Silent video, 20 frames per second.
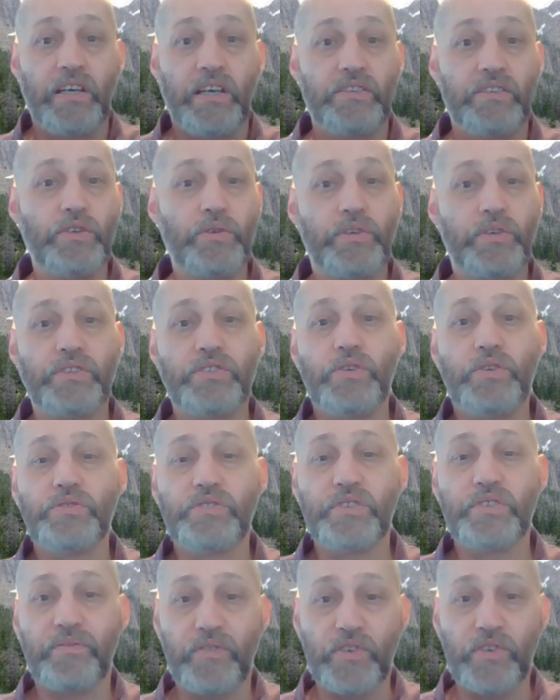You can use
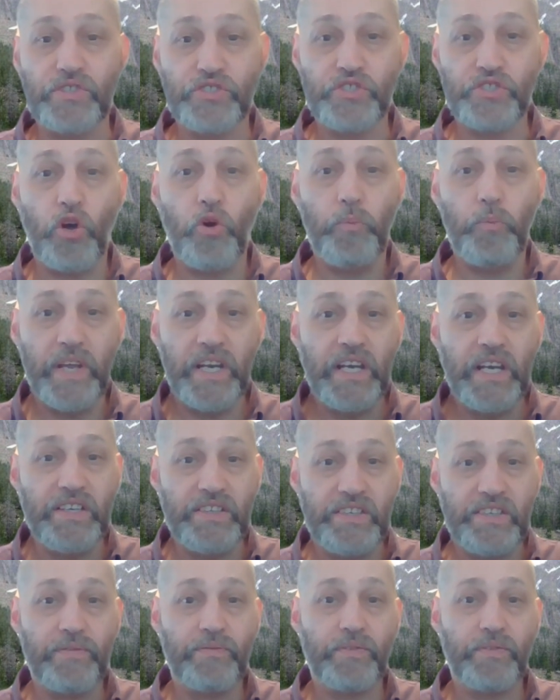it for so many
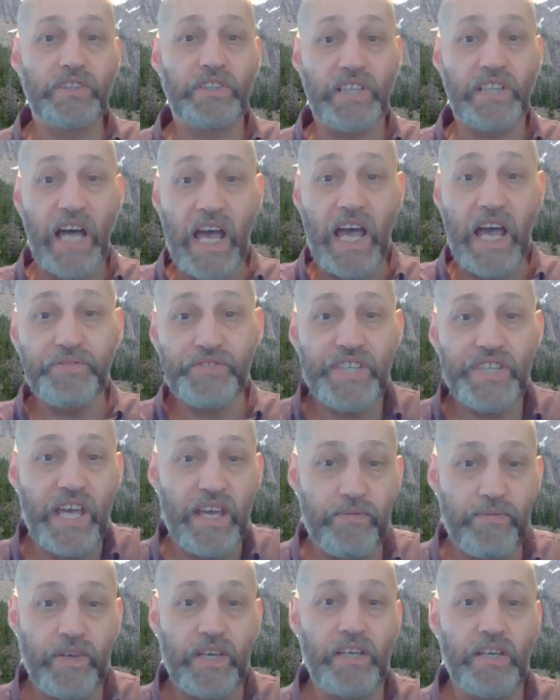different
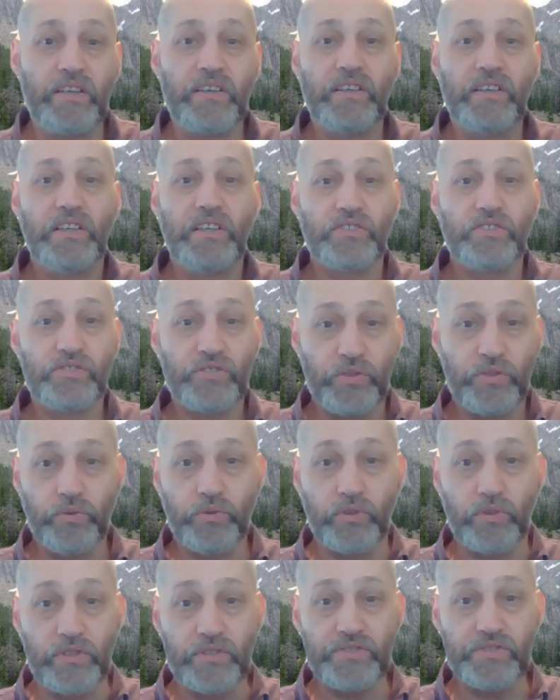life-saving
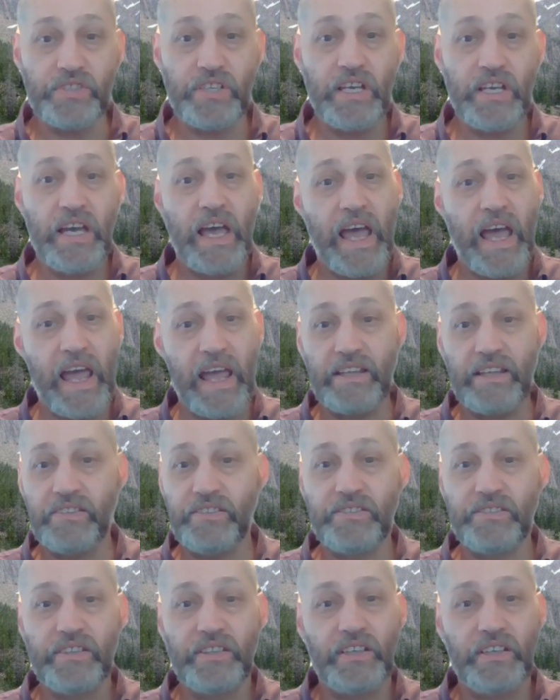tools. And